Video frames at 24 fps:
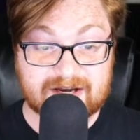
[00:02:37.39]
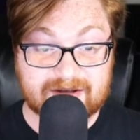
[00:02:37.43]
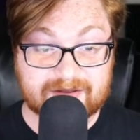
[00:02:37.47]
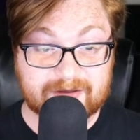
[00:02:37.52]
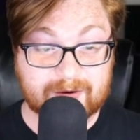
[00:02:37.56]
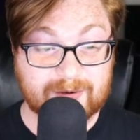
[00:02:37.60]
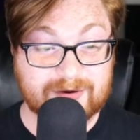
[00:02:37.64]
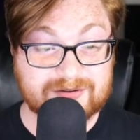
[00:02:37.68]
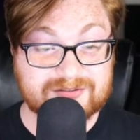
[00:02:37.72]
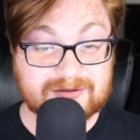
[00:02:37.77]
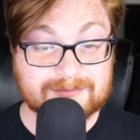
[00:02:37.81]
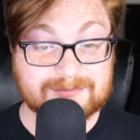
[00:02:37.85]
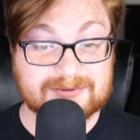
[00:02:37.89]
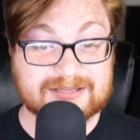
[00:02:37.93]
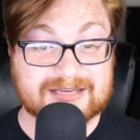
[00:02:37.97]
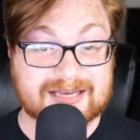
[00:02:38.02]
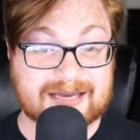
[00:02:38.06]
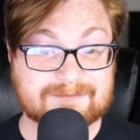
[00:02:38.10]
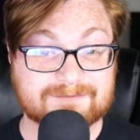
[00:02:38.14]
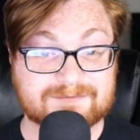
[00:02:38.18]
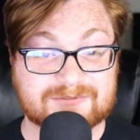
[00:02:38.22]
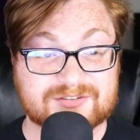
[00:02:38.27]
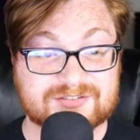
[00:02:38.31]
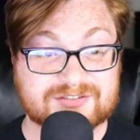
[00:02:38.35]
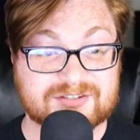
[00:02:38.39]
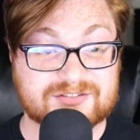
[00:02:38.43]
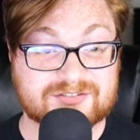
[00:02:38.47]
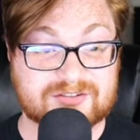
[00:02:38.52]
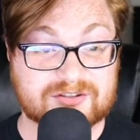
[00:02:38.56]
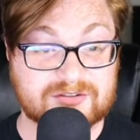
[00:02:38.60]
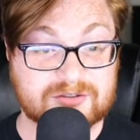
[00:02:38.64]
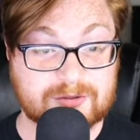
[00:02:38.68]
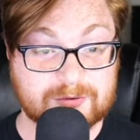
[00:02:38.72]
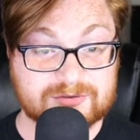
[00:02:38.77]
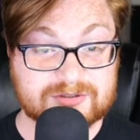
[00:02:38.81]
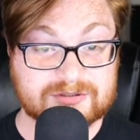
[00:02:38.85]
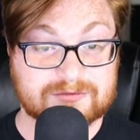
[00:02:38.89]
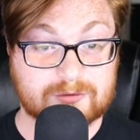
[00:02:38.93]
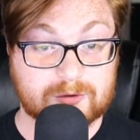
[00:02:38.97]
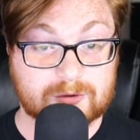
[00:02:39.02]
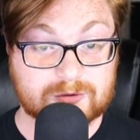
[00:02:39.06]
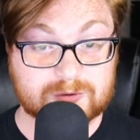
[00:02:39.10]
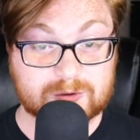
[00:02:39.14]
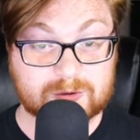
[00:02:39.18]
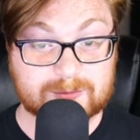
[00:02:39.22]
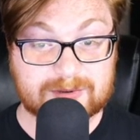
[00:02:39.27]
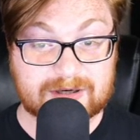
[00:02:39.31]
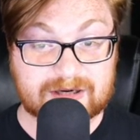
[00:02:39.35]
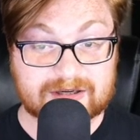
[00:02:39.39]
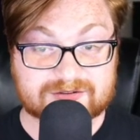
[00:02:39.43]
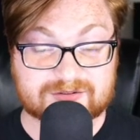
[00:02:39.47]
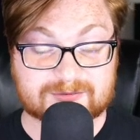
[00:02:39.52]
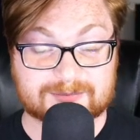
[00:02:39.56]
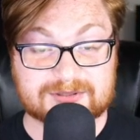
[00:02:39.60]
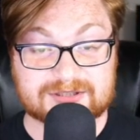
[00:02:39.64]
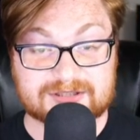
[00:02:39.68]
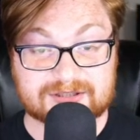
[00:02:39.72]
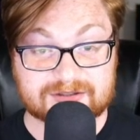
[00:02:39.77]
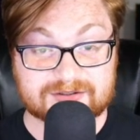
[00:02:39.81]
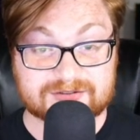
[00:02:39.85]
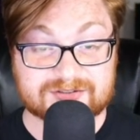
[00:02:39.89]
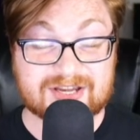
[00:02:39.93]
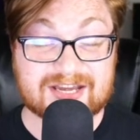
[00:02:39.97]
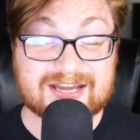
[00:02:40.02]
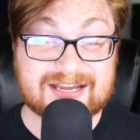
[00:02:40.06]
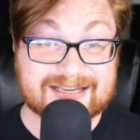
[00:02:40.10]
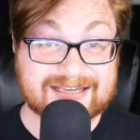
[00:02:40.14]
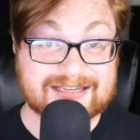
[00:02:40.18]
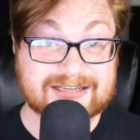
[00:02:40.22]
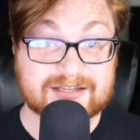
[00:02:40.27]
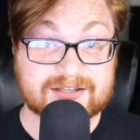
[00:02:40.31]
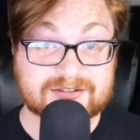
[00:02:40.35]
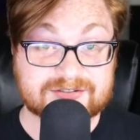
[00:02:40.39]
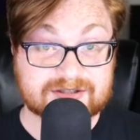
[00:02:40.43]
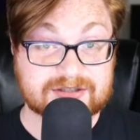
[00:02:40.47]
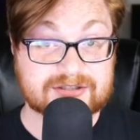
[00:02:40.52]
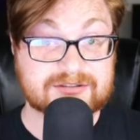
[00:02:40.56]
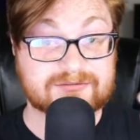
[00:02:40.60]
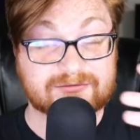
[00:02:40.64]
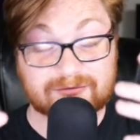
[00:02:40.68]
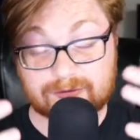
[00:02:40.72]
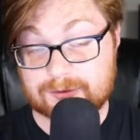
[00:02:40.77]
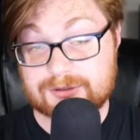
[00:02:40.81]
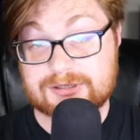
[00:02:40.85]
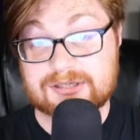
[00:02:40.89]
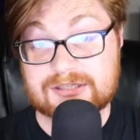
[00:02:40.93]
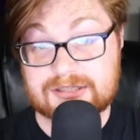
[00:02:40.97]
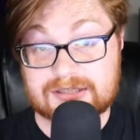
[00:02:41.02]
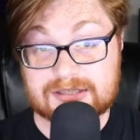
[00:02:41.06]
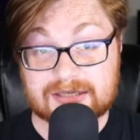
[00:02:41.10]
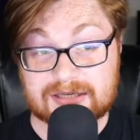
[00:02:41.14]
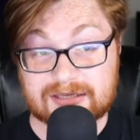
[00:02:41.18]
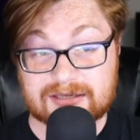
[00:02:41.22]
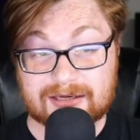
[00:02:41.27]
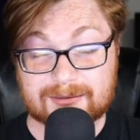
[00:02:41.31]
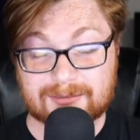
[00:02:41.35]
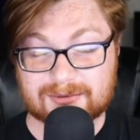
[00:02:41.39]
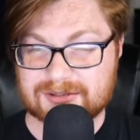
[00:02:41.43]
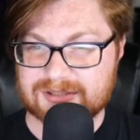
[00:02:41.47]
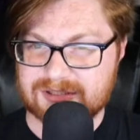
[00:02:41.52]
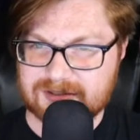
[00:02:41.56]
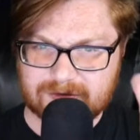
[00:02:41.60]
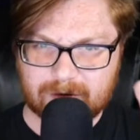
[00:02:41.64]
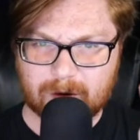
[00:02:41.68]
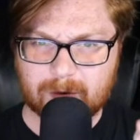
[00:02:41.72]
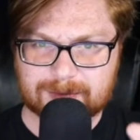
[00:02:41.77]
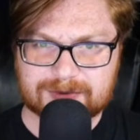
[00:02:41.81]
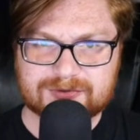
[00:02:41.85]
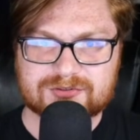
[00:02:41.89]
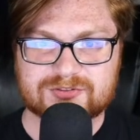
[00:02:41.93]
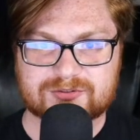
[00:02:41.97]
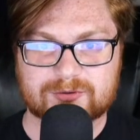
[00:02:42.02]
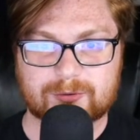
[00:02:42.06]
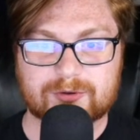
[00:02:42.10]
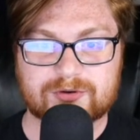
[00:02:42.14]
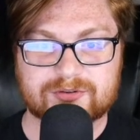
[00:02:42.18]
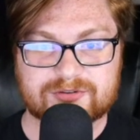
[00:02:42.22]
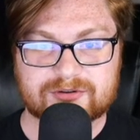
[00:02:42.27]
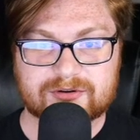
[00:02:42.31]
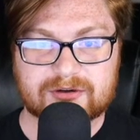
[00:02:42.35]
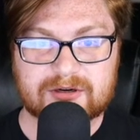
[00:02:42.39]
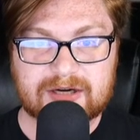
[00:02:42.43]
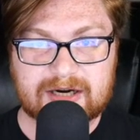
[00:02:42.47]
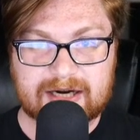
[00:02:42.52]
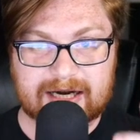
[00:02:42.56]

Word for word: There is a big emphasis on using VirtualBox because it is a free and I believe open source